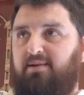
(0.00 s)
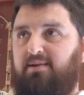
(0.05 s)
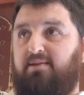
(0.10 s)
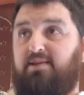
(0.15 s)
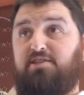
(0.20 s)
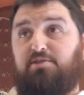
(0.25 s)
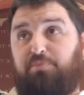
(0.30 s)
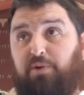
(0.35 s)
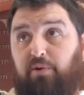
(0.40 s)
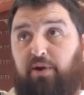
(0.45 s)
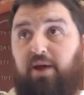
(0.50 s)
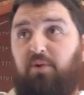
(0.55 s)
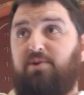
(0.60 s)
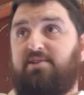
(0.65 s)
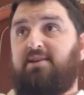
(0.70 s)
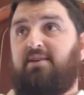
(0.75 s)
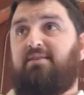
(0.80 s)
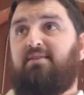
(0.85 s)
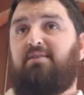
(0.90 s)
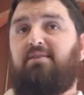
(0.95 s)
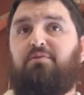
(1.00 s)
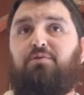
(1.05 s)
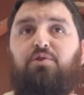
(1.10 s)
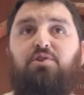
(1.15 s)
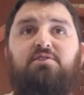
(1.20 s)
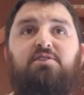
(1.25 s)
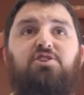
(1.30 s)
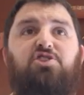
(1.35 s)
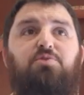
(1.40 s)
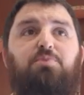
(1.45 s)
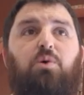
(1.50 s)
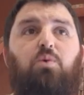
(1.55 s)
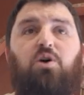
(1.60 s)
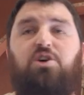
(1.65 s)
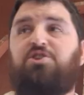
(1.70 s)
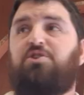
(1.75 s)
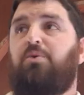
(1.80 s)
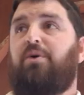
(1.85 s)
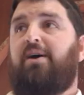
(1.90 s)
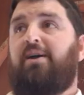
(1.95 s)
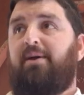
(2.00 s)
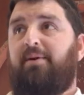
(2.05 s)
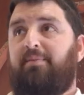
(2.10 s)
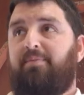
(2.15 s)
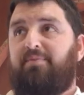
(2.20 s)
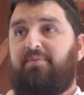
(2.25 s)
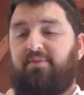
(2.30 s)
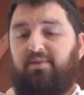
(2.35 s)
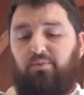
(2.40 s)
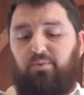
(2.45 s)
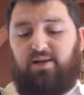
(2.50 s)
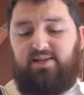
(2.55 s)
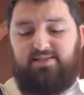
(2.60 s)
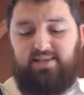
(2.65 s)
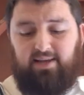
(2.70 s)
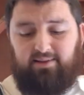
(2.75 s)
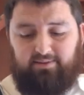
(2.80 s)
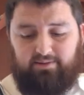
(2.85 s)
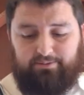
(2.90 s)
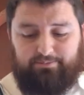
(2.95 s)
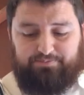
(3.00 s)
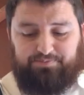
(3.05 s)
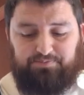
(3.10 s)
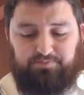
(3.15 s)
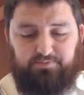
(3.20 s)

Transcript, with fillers: There's a prerequisite for your sins to be washed away. What is that?